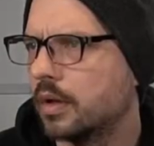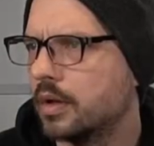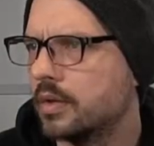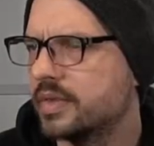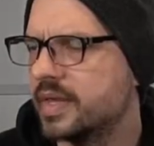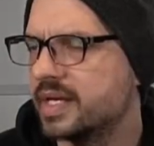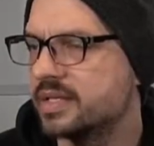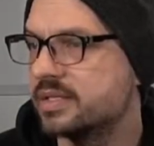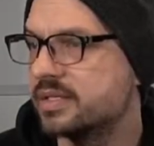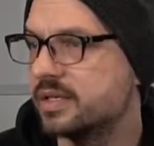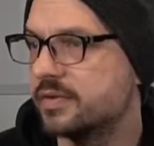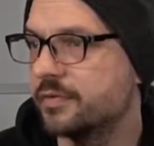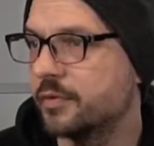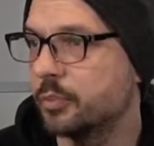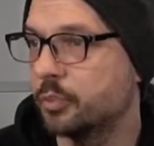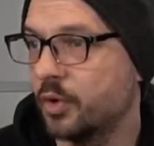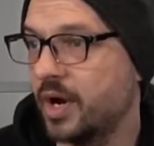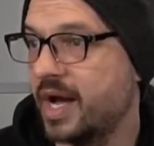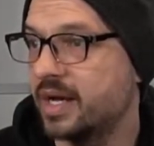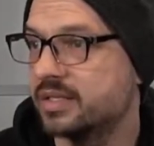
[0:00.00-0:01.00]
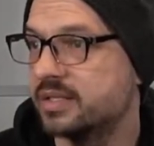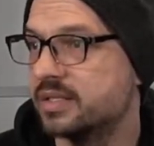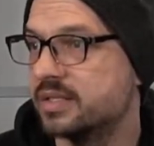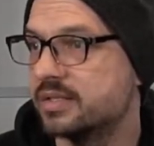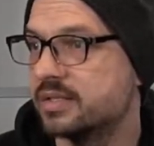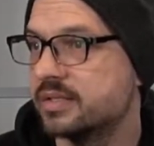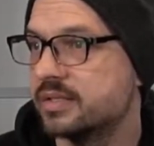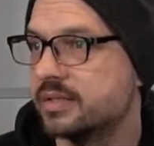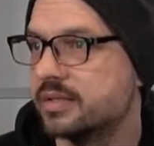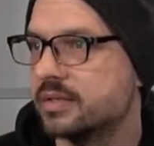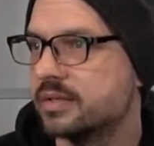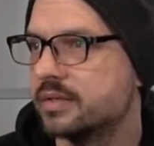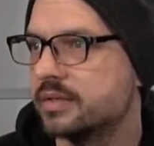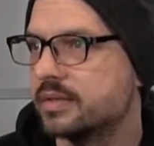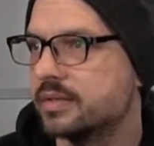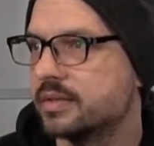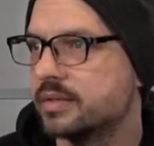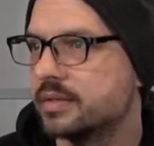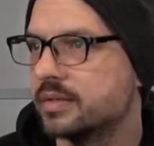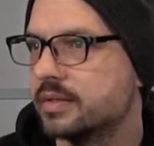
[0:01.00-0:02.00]
That's it for practice.
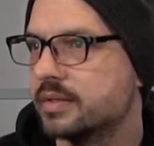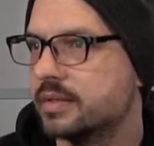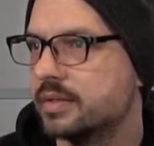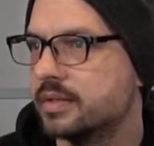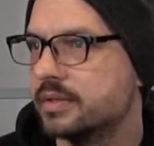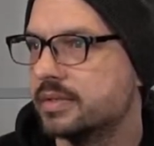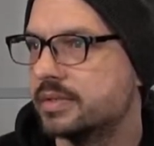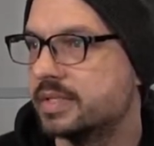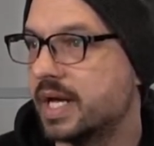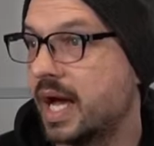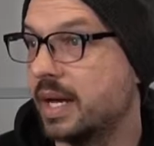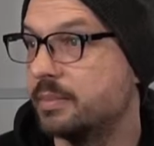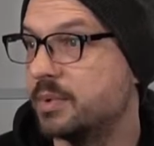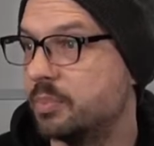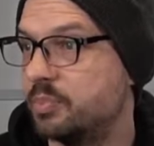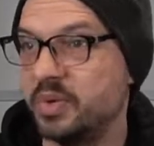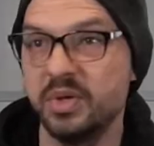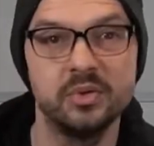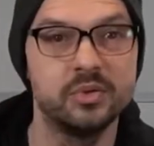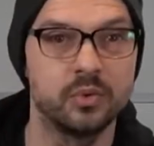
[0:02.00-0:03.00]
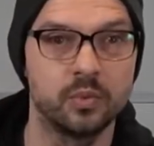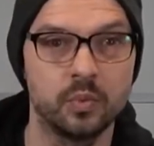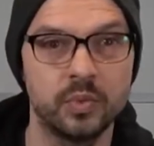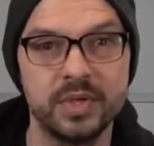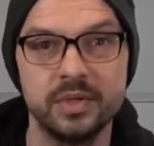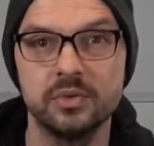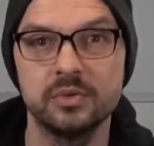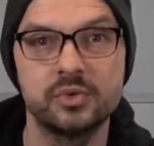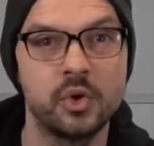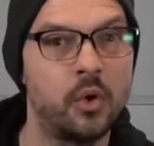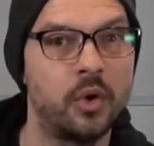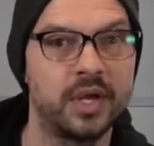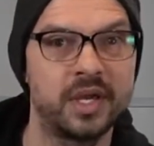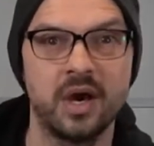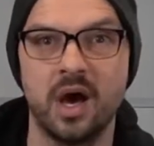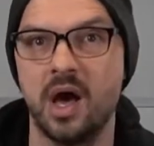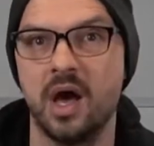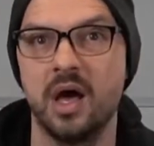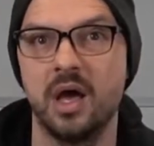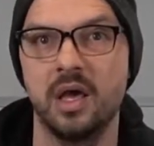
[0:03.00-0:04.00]
Time to build a real
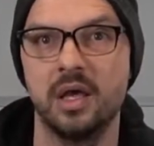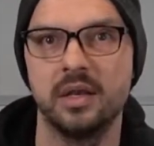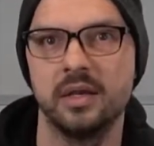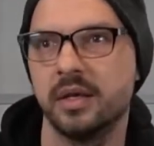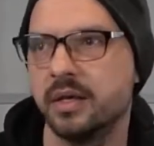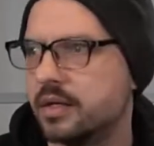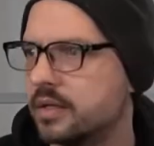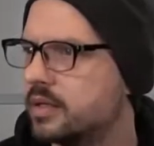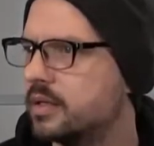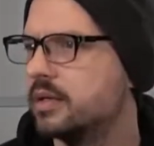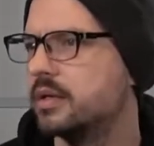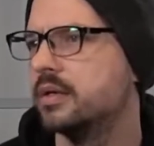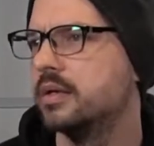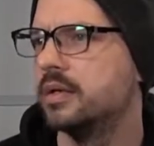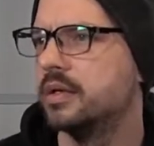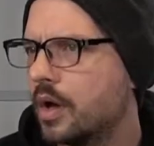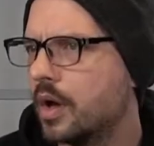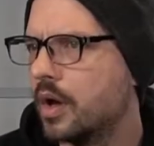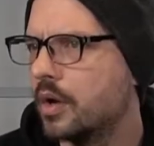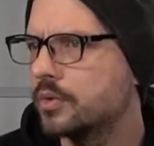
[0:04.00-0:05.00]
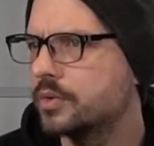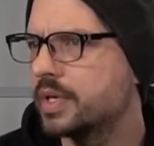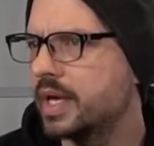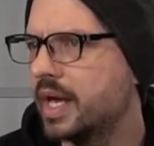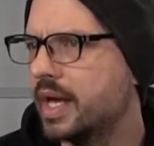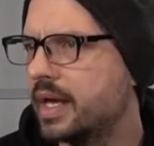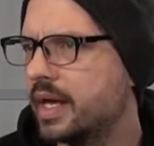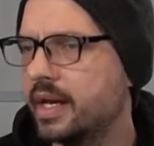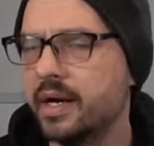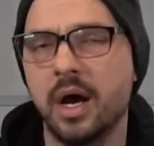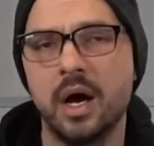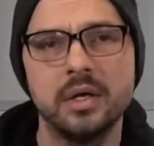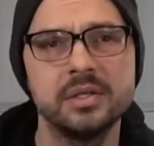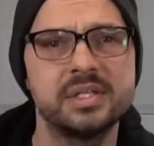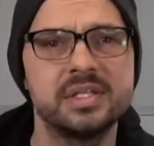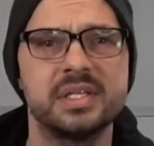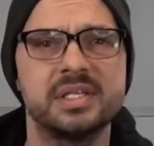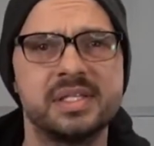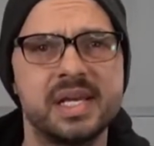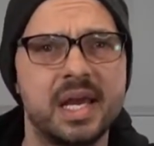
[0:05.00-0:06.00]
Toy-Con. Okay, and on
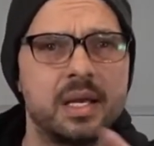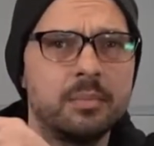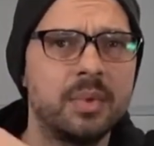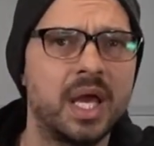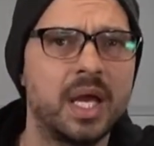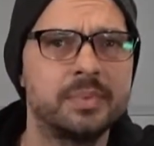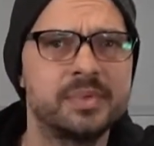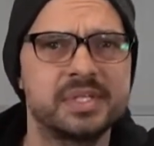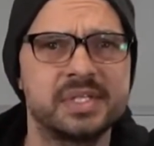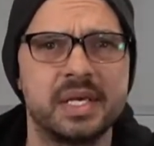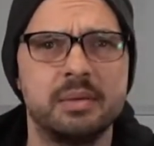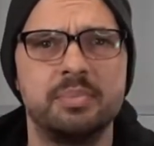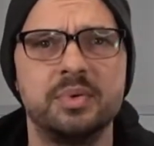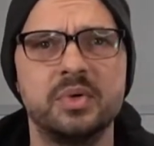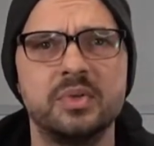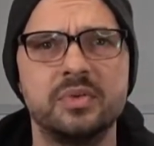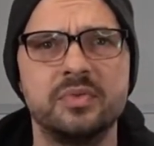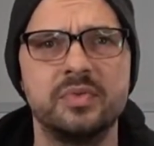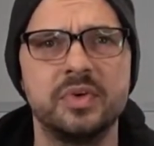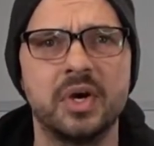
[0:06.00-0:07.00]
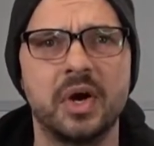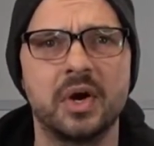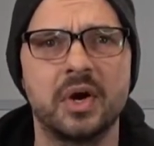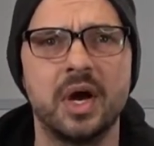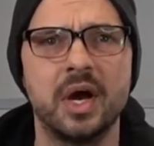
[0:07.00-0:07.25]
to the time lapse as I build the VR